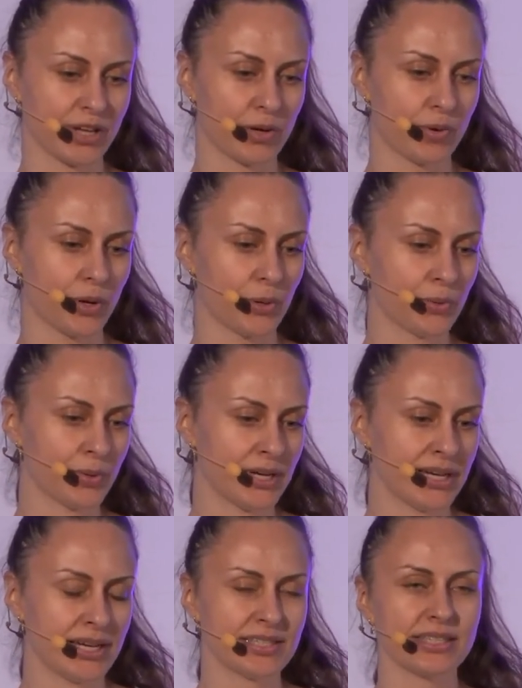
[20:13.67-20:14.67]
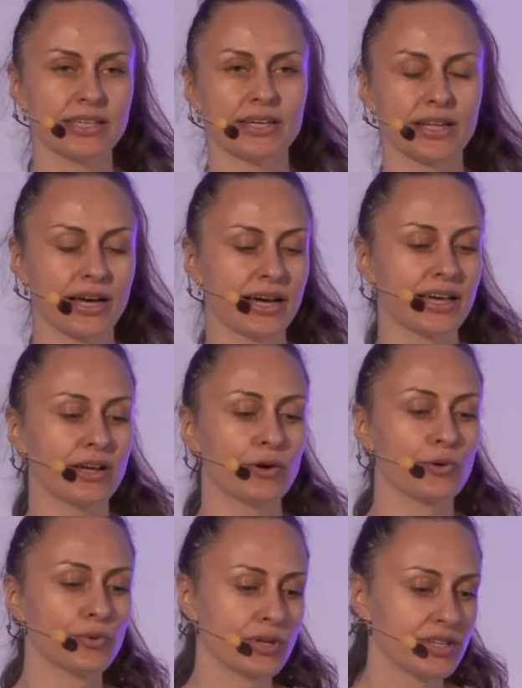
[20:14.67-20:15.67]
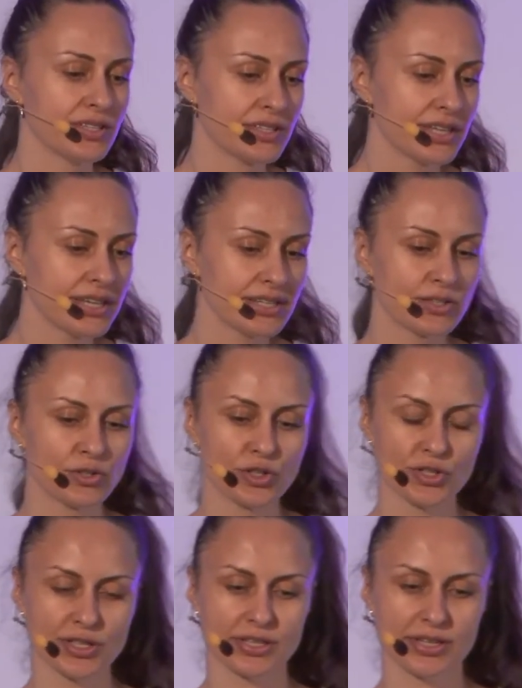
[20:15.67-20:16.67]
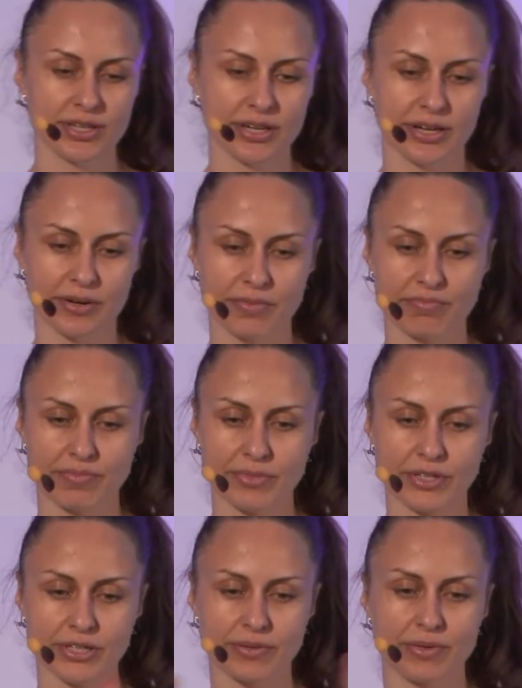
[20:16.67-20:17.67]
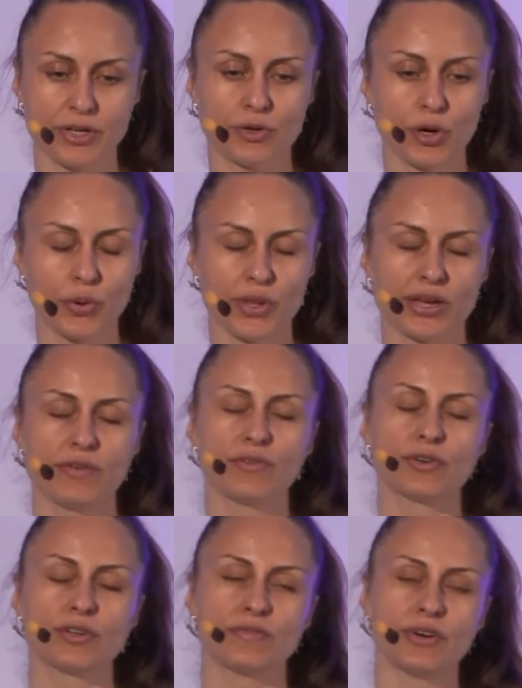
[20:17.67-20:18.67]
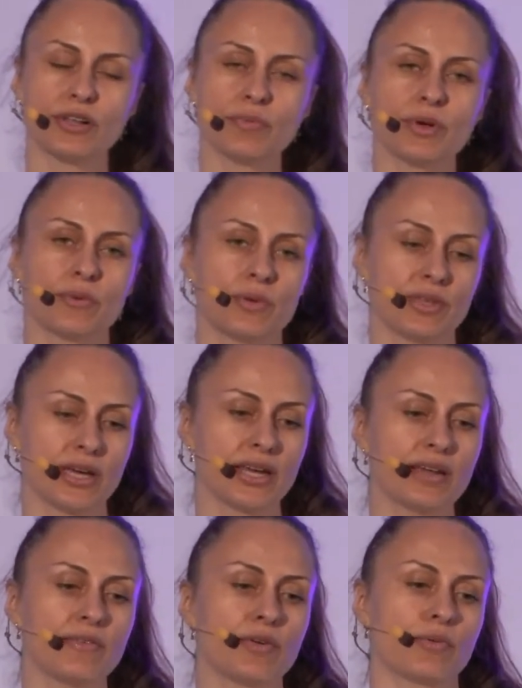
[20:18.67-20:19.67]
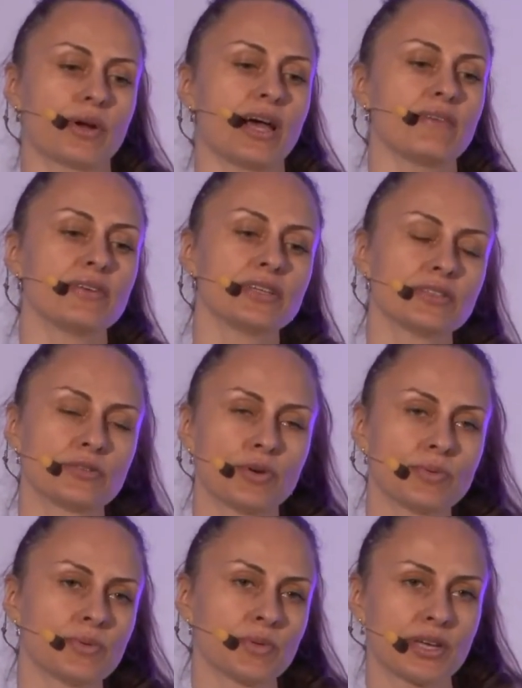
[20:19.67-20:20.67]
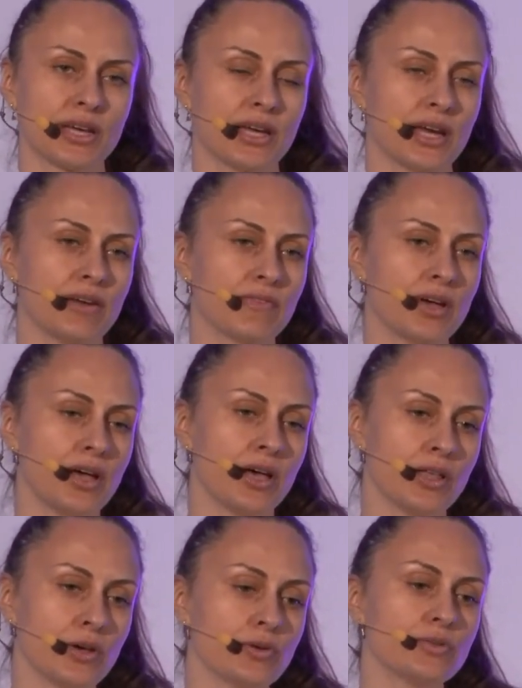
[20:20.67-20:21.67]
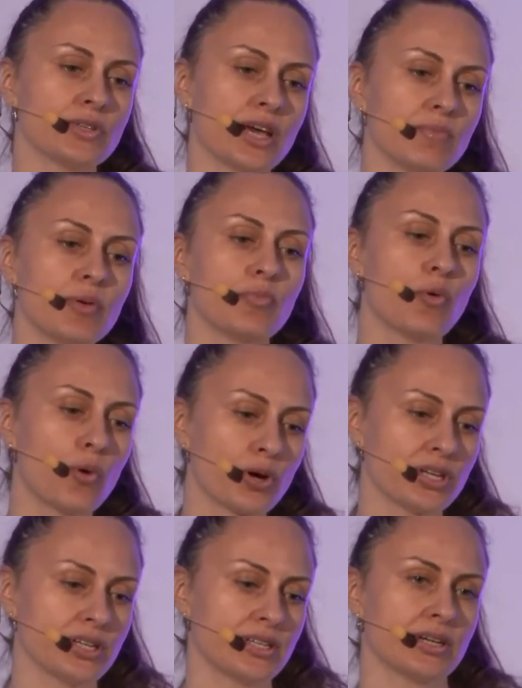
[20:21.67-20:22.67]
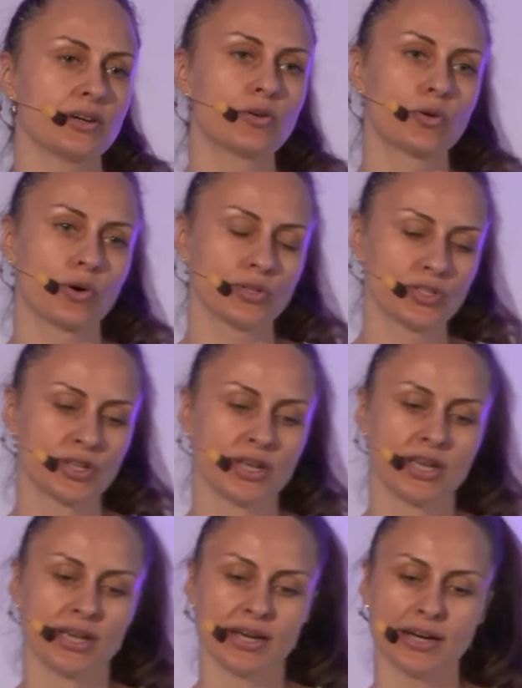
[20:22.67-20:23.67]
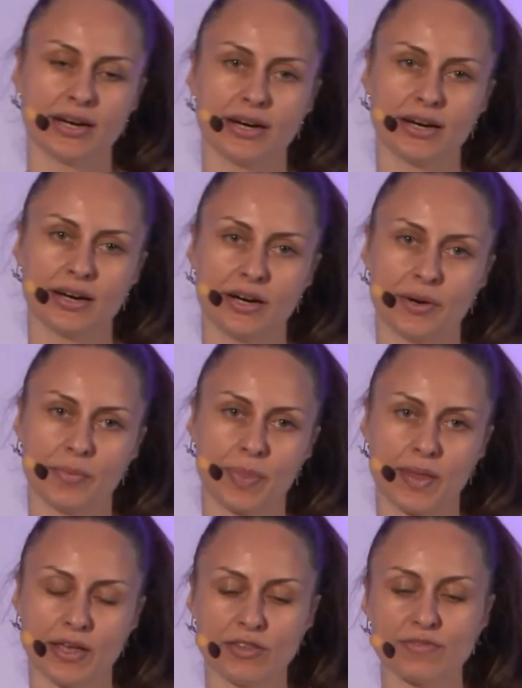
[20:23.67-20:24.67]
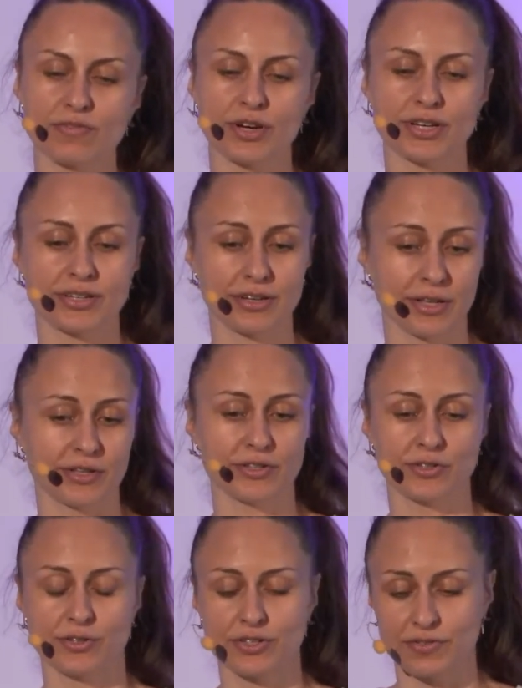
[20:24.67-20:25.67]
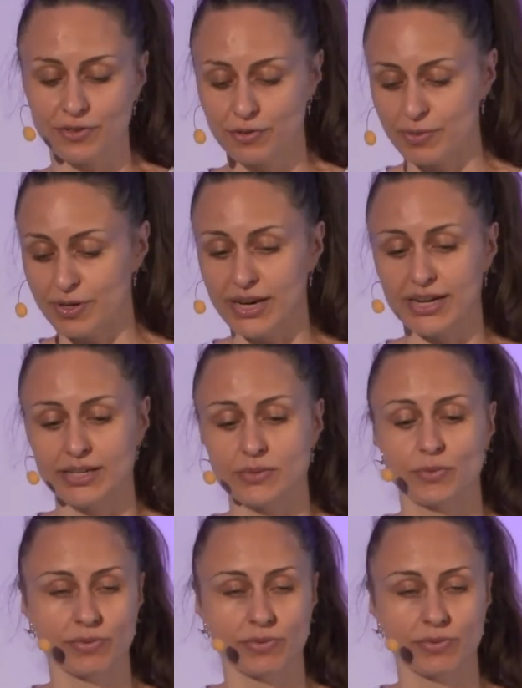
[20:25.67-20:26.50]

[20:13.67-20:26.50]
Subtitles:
don't know, CLI and all these things. You just you know that if you're developing with Knative, you're having scripts with Knative, those can be ported across different clusters of Kubernetes